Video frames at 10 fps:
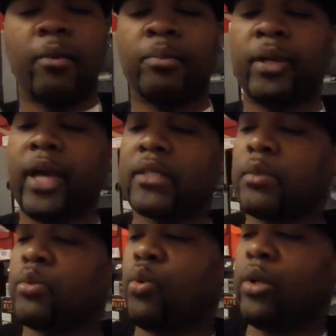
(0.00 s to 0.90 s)
but as
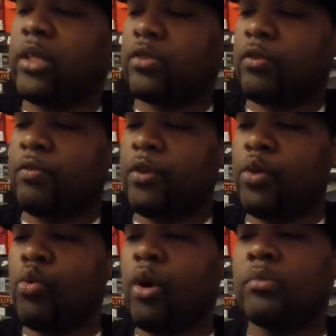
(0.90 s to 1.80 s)
I'm doing this
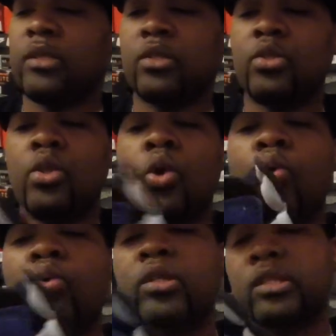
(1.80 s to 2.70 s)
review, I'm just
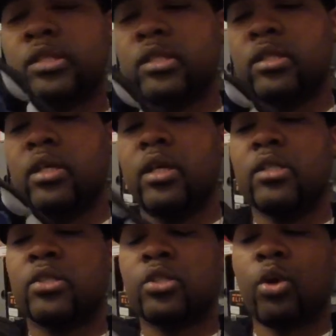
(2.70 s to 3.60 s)
noticing
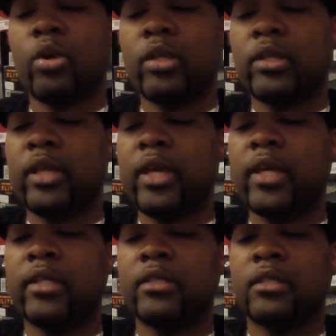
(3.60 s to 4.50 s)
certain
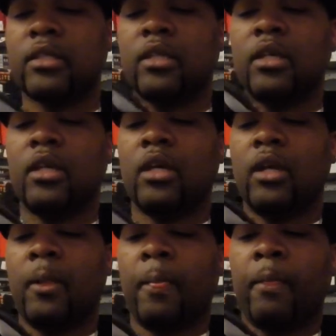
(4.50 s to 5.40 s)
things.
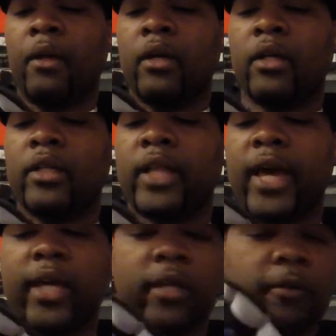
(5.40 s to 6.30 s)

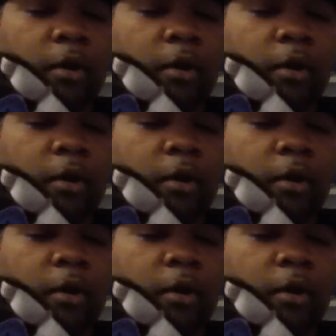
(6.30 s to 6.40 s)
Like,